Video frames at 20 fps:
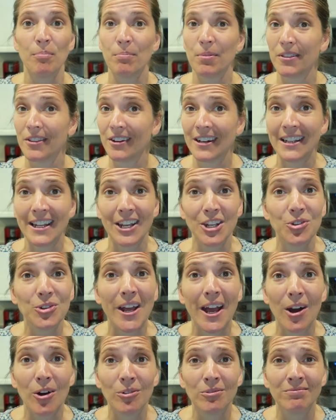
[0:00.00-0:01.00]
but they're gonna let you
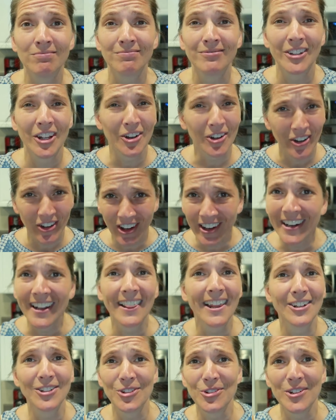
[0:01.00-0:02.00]
down. They're
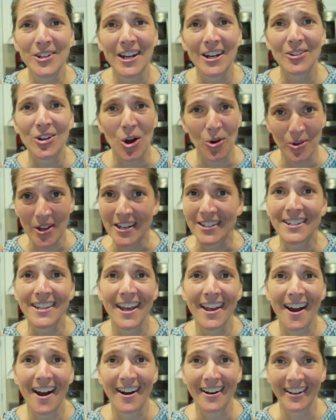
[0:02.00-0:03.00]
gonna let you down. Oh, yes,
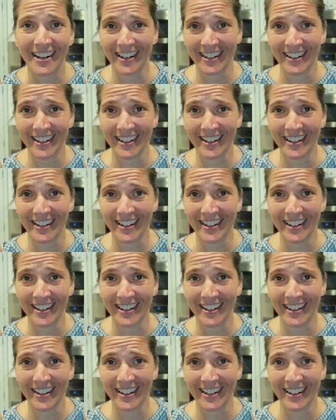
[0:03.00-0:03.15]
they are.